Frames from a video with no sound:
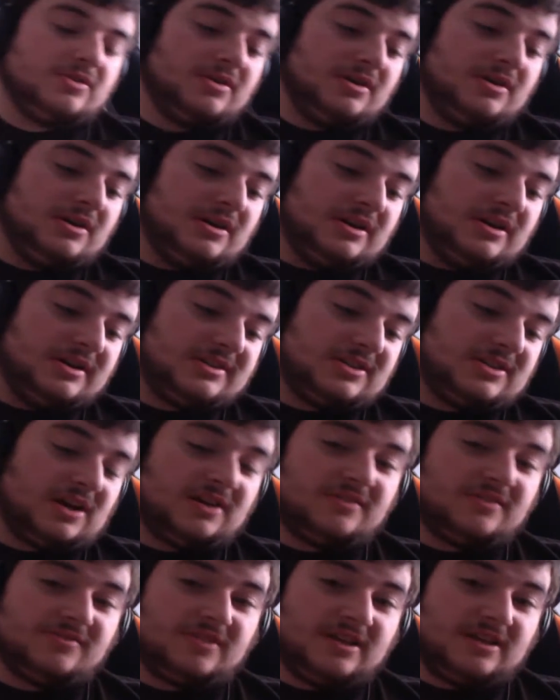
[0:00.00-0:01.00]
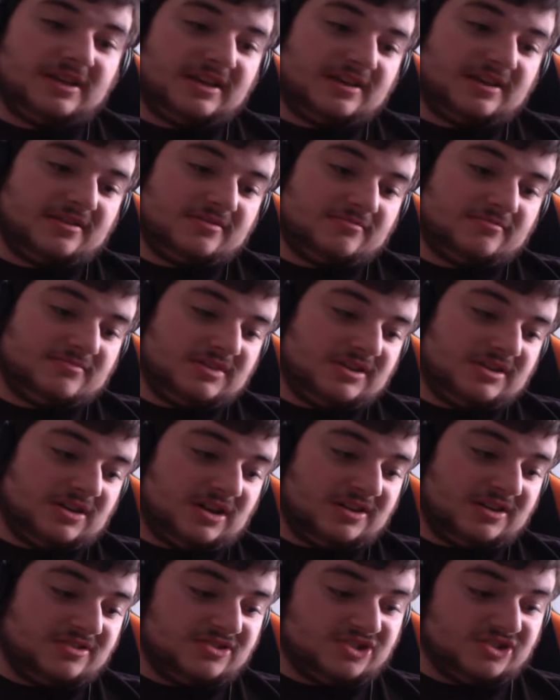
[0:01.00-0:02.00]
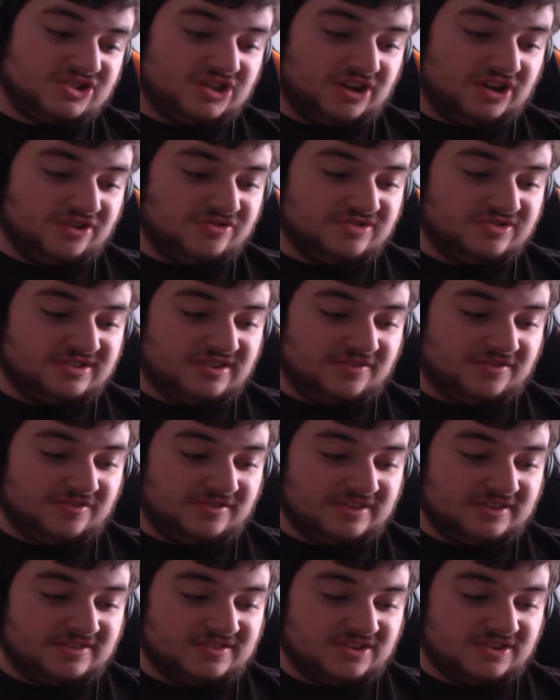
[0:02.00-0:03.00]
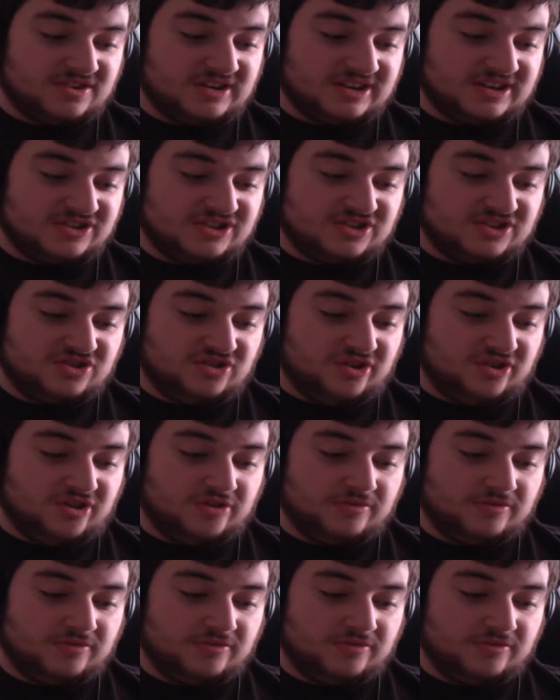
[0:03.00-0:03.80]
It's kind of like, it kind of just shows you different things that you can actually do.